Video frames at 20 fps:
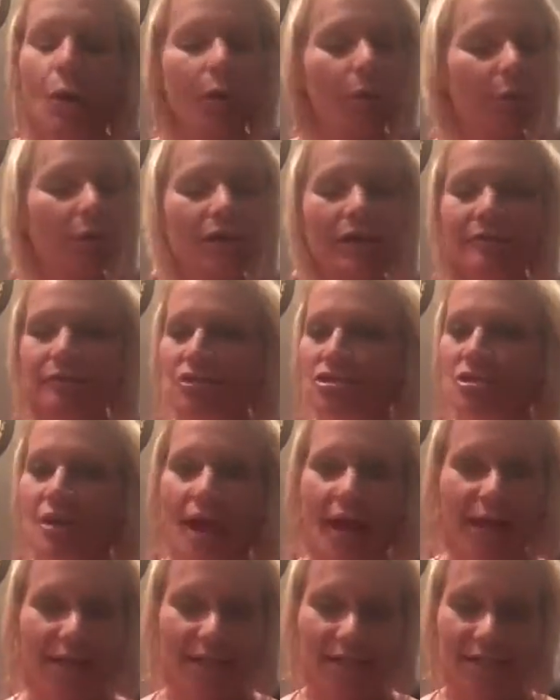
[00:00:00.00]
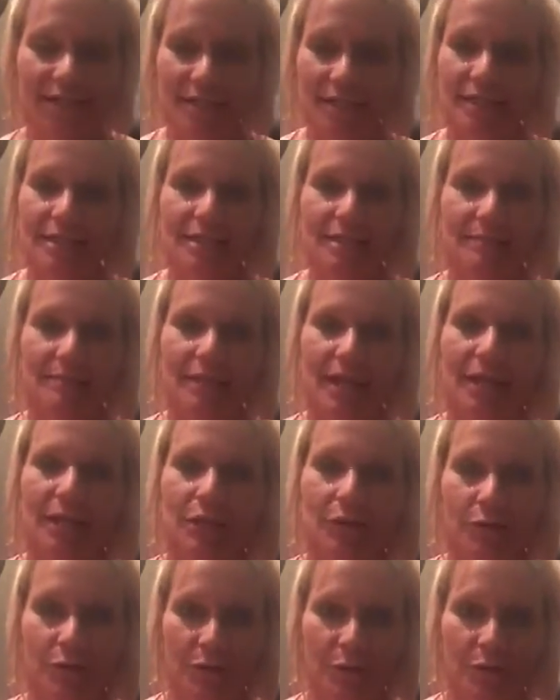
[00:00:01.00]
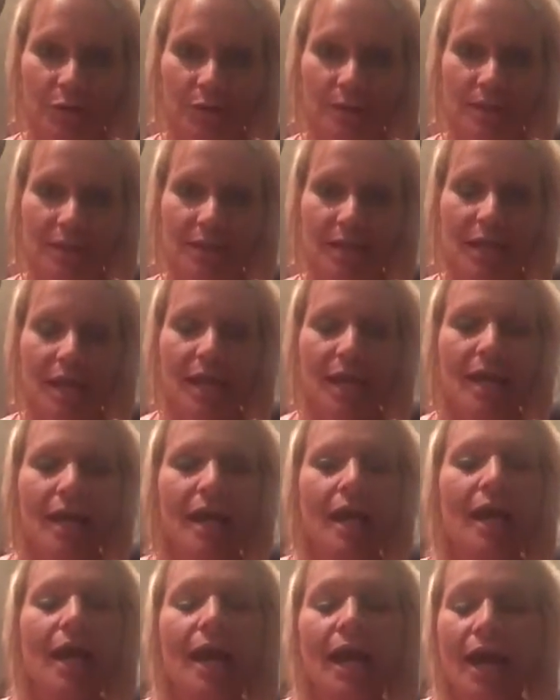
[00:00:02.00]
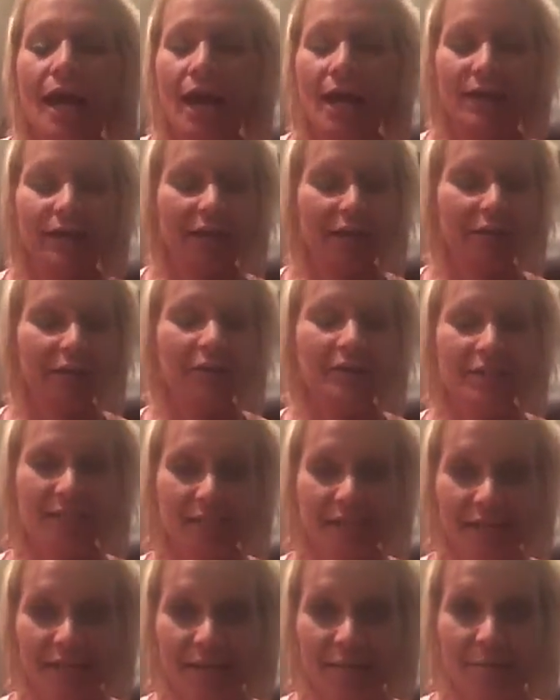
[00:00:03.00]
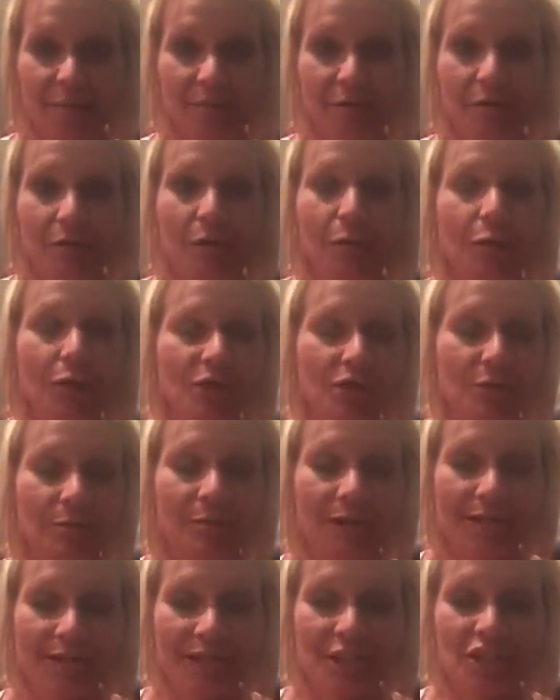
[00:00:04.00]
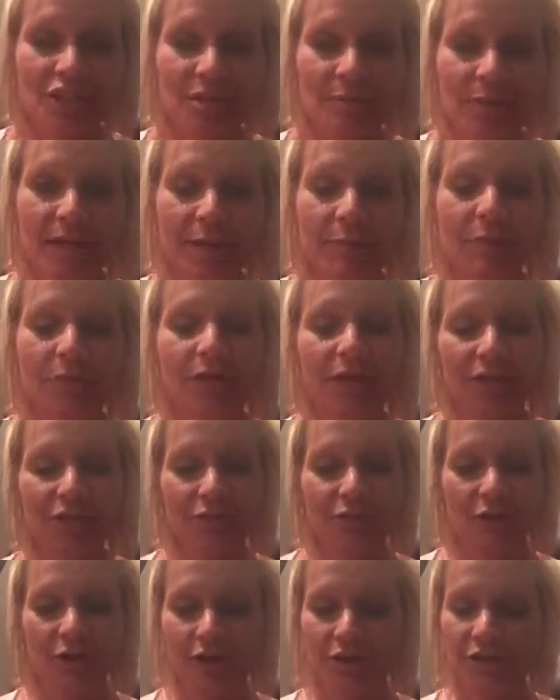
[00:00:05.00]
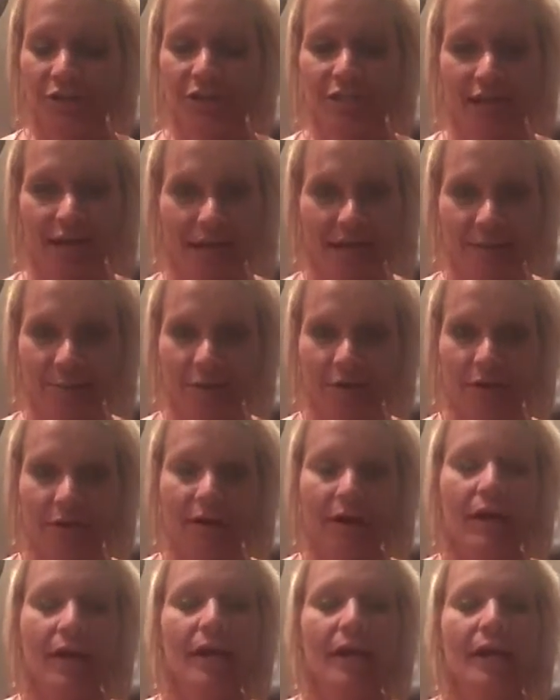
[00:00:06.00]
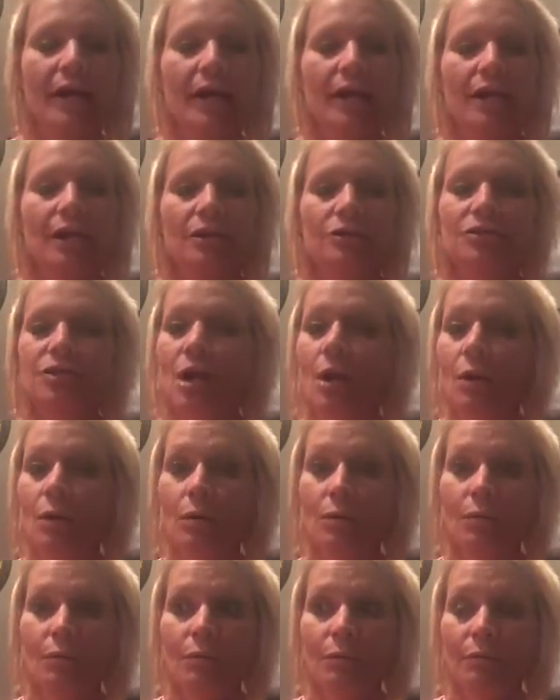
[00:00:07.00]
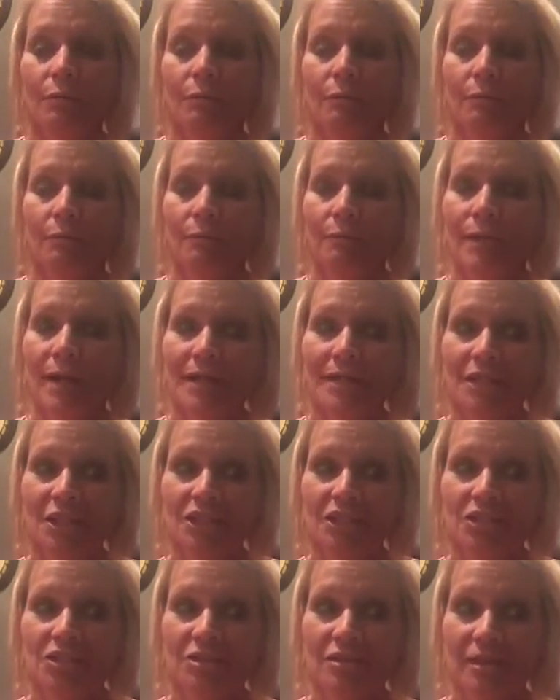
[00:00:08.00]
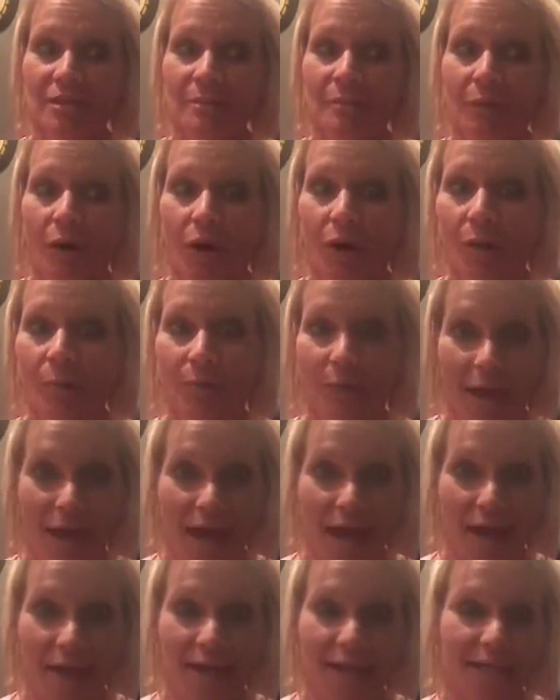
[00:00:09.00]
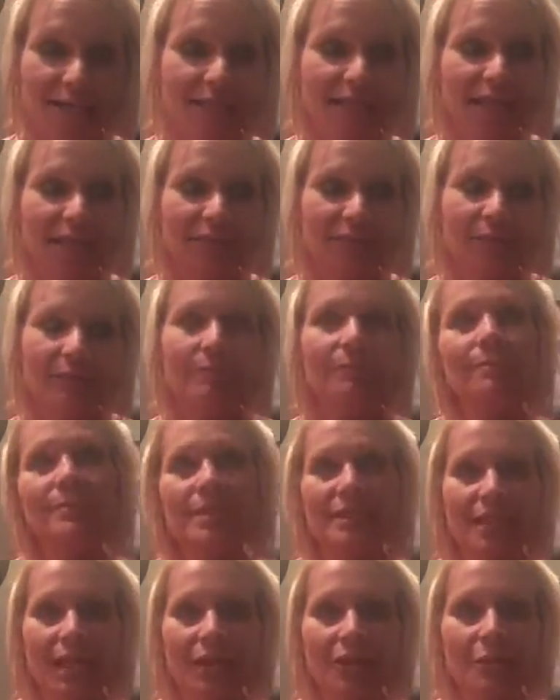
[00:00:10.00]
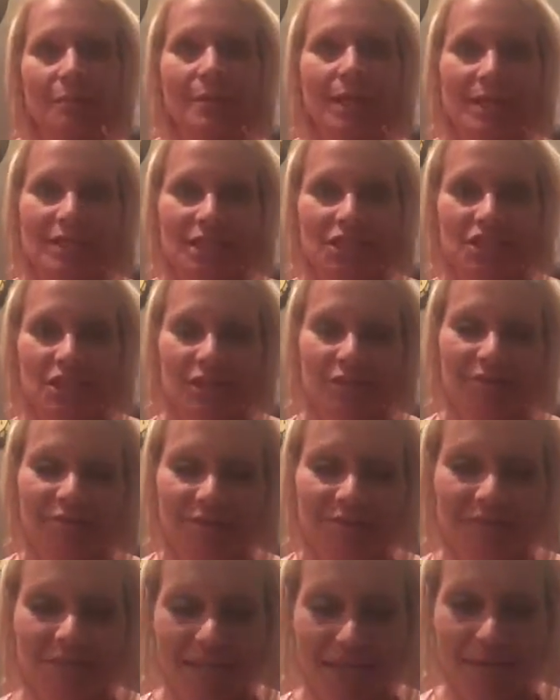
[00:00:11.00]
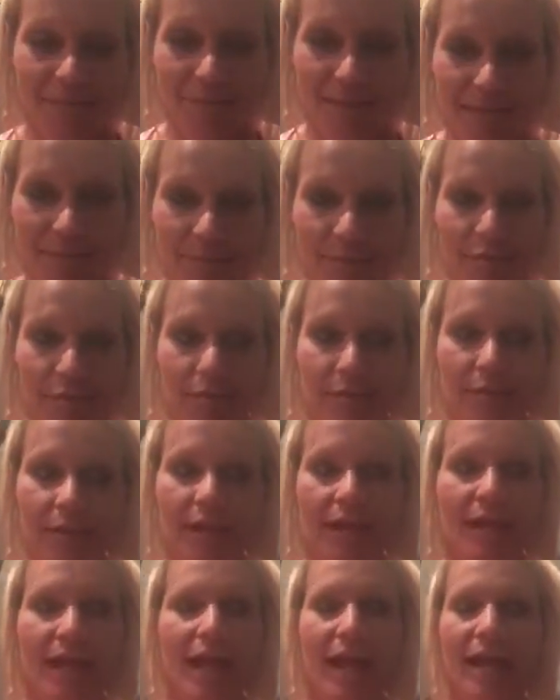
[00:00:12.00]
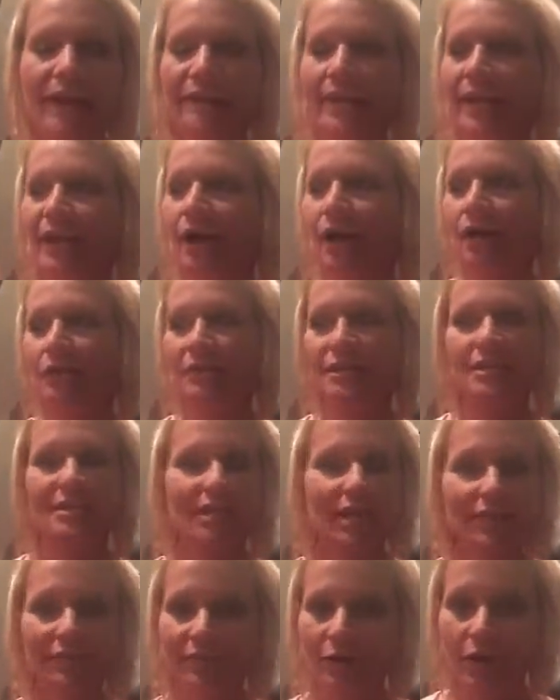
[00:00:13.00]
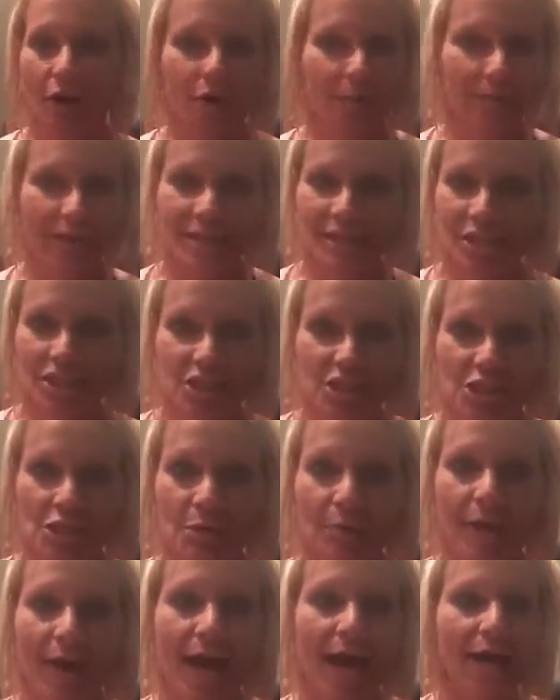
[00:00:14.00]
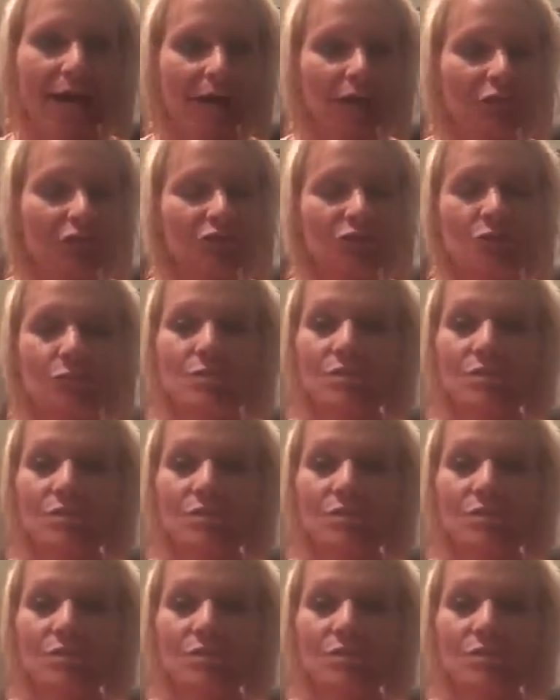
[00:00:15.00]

or whatever tracking system that you use. Another tip when you're messaging people and you're on your timer, don't message them all back. It's like, say you're messaging 15 people and like all of a sudden they're all messaging you back. Do